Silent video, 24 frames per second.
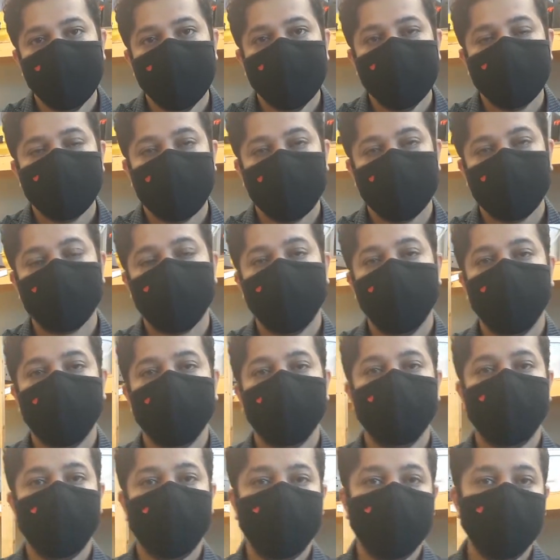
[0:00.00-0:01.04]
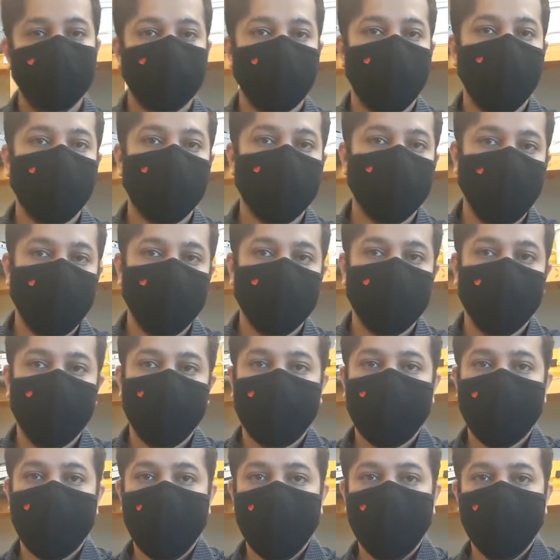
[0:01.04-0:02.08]
So I just wanted to briefly talk about like
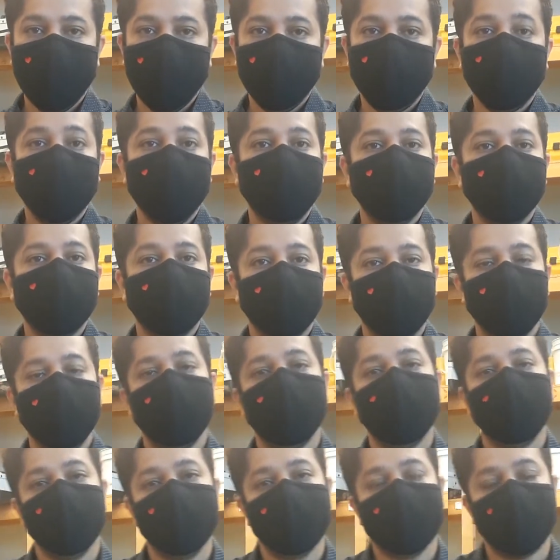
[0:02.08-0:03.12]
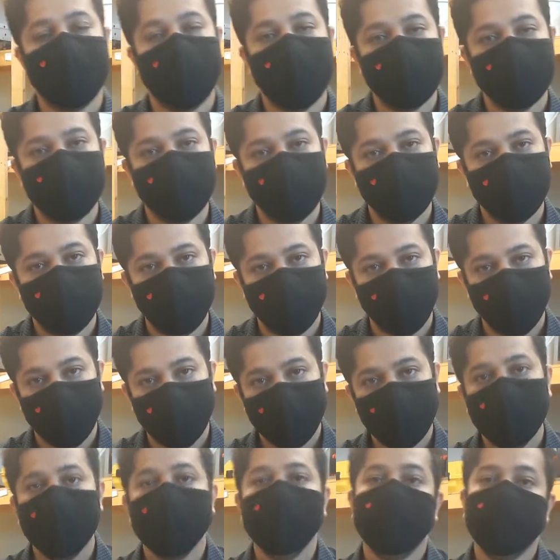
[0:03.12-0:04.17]
how I plan to conduct this class in the fall.
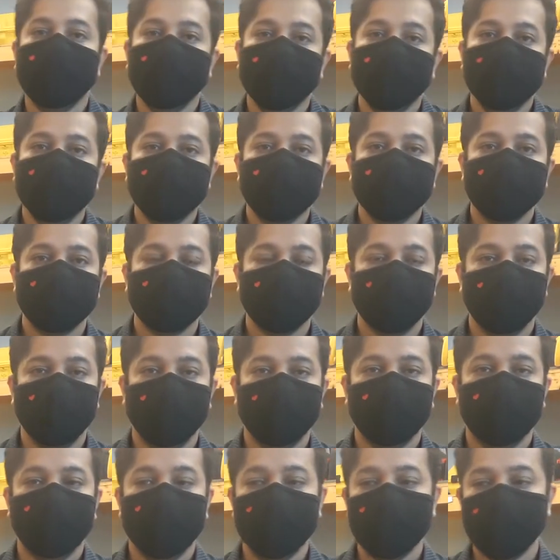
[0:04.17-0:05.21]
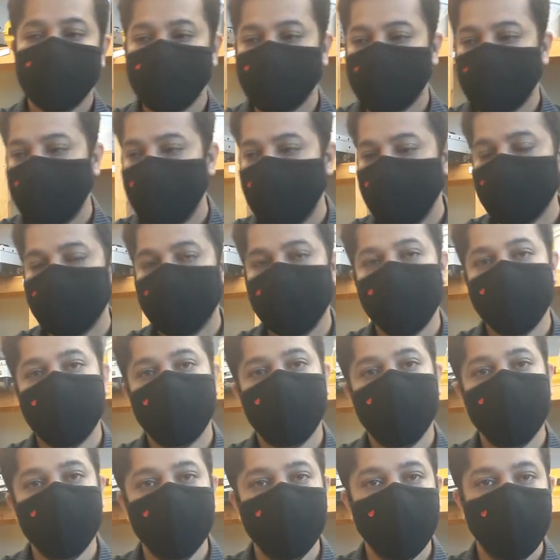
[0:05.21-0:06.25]
So this class has
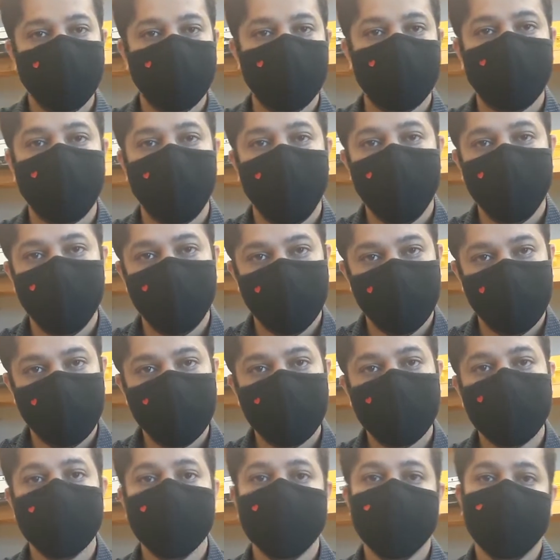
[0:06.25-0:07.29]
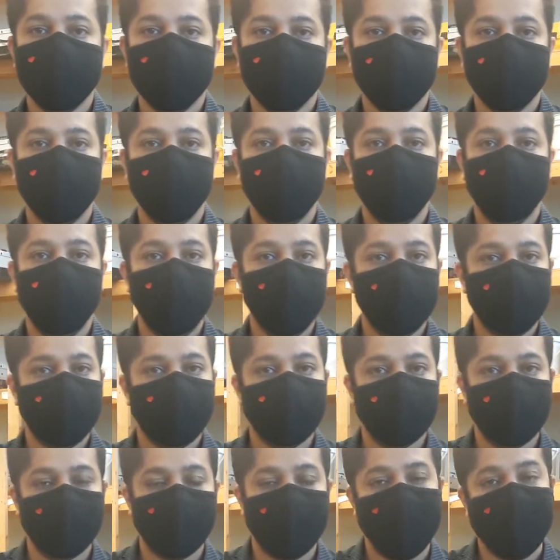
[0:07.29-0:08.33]
two major components, so
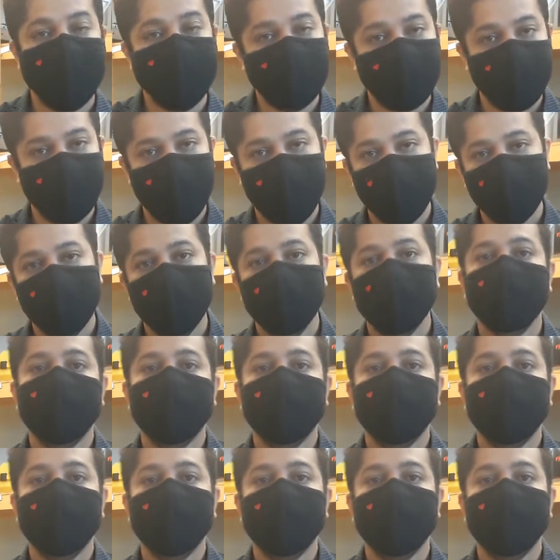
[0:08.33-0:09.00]
lecture and lab.